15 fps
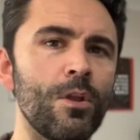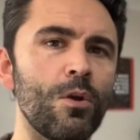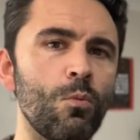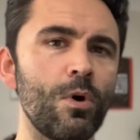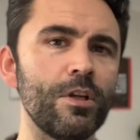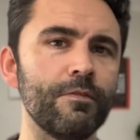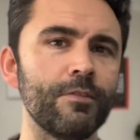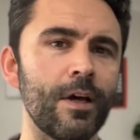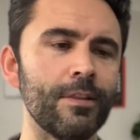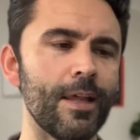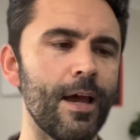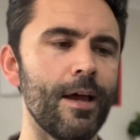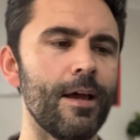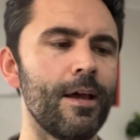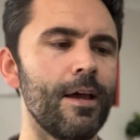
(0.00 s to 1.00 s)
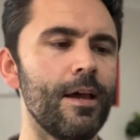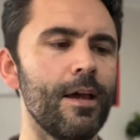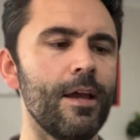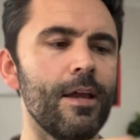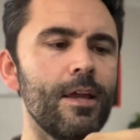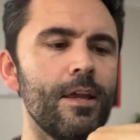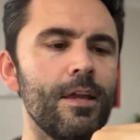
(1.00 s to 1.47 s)
when you've done that,
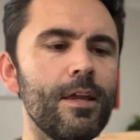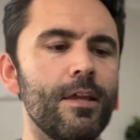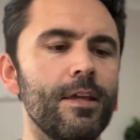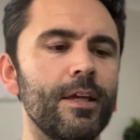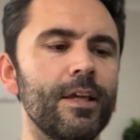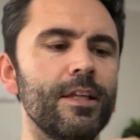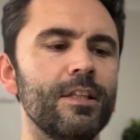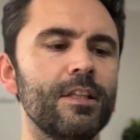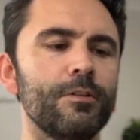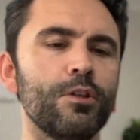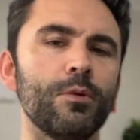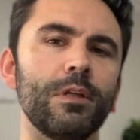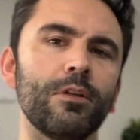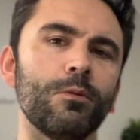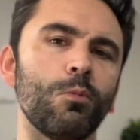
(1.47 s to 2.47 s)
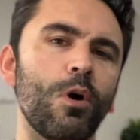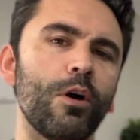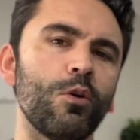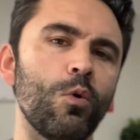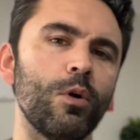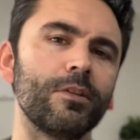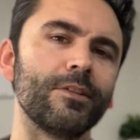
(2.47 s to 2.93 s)
you're going to need to do a little what I
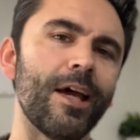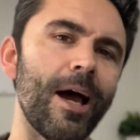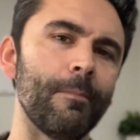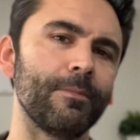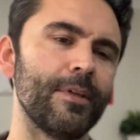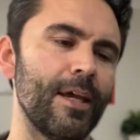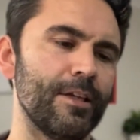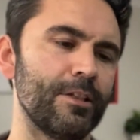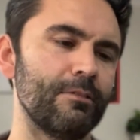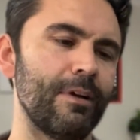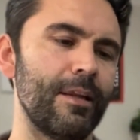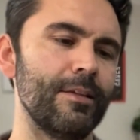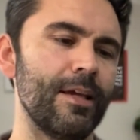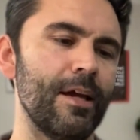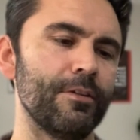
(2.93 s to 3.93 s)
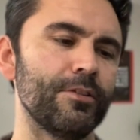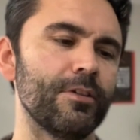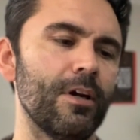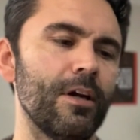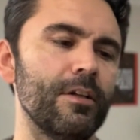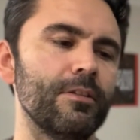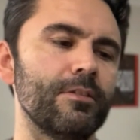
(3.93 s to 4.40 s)
call a tap test around the
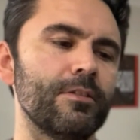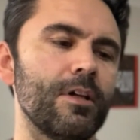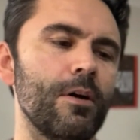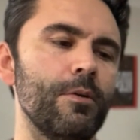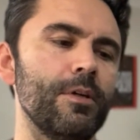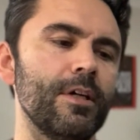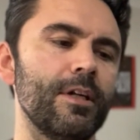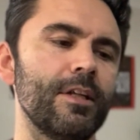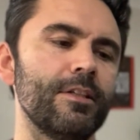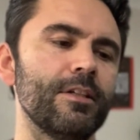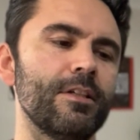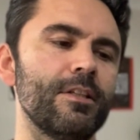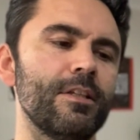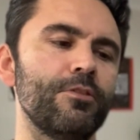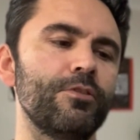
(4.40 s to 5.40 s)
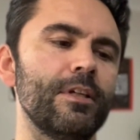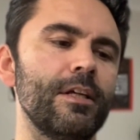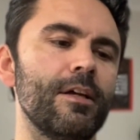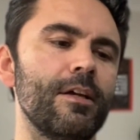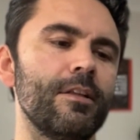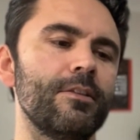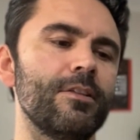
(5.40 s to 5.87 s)
outside. So you're going to just
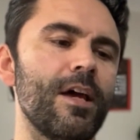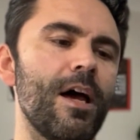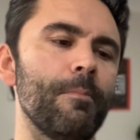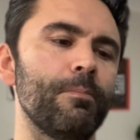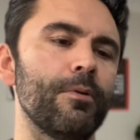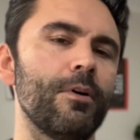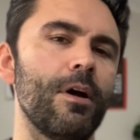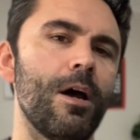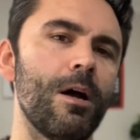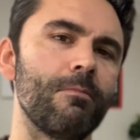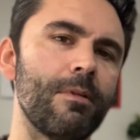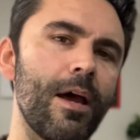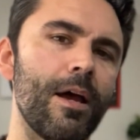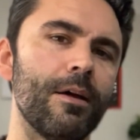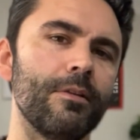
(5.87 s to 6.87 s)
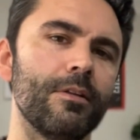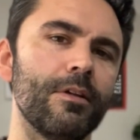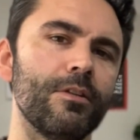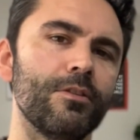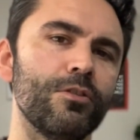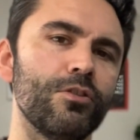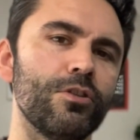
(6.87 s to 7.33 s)
literally tap around
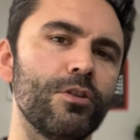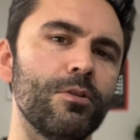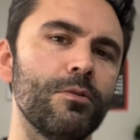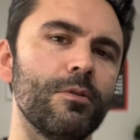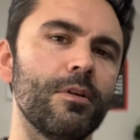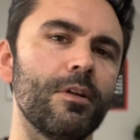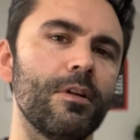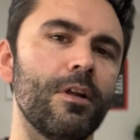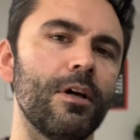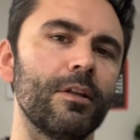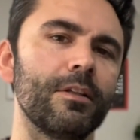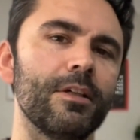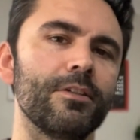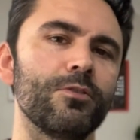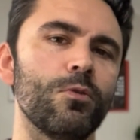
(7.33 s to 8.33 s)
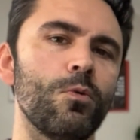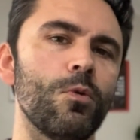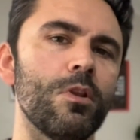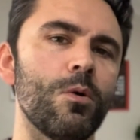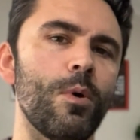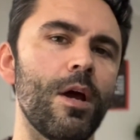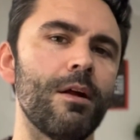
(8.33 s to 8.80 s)
the shoe like this, all
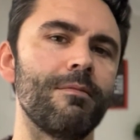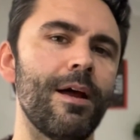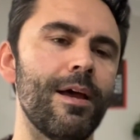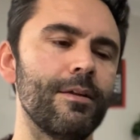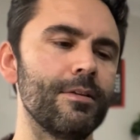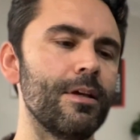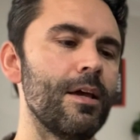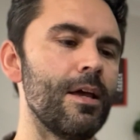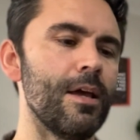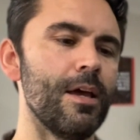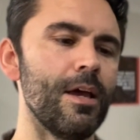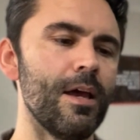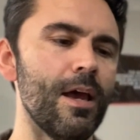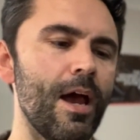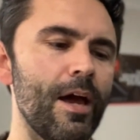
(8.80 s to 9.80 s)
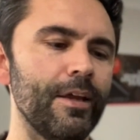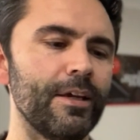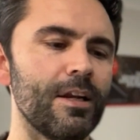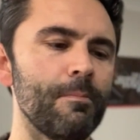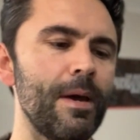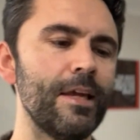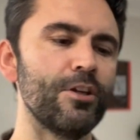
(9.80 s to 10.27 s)
the way around. And you're going
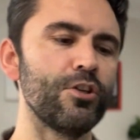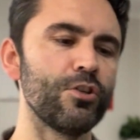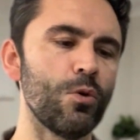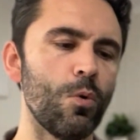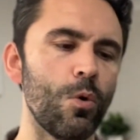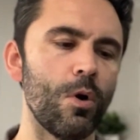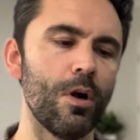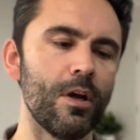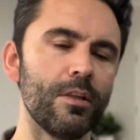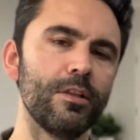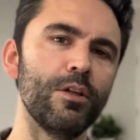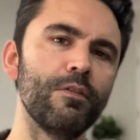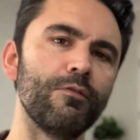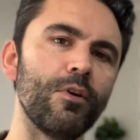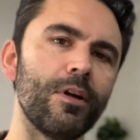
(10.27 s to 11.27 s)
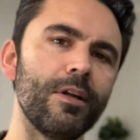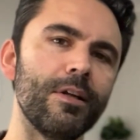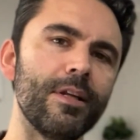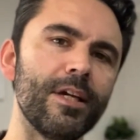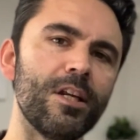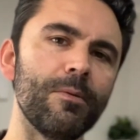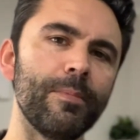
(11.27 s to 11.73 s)
to make sure that you've got a
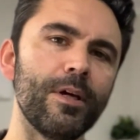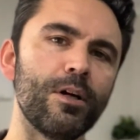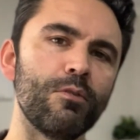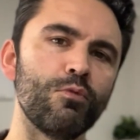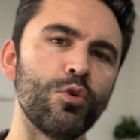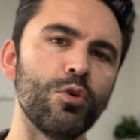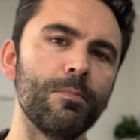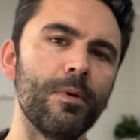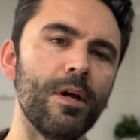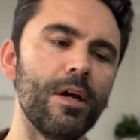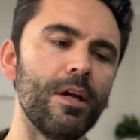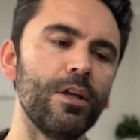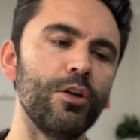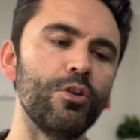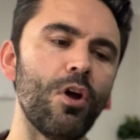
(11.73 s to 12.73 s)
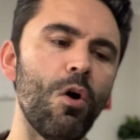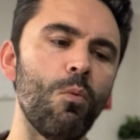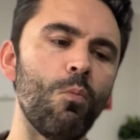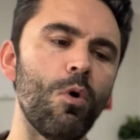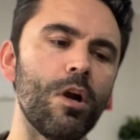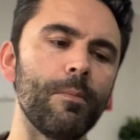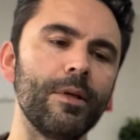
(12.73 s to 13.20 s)
little bit of room. You
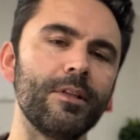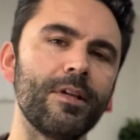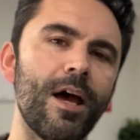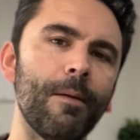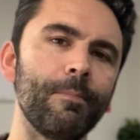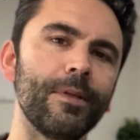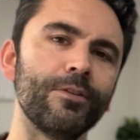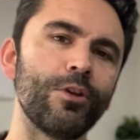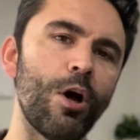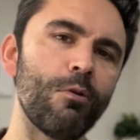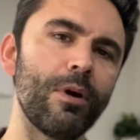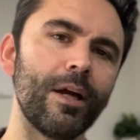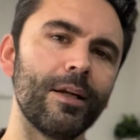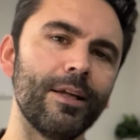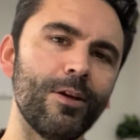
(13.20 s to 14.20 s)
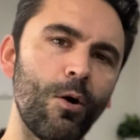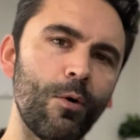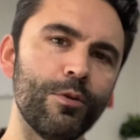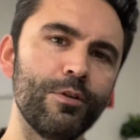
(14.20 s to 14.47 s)
don't want to be tapping directly on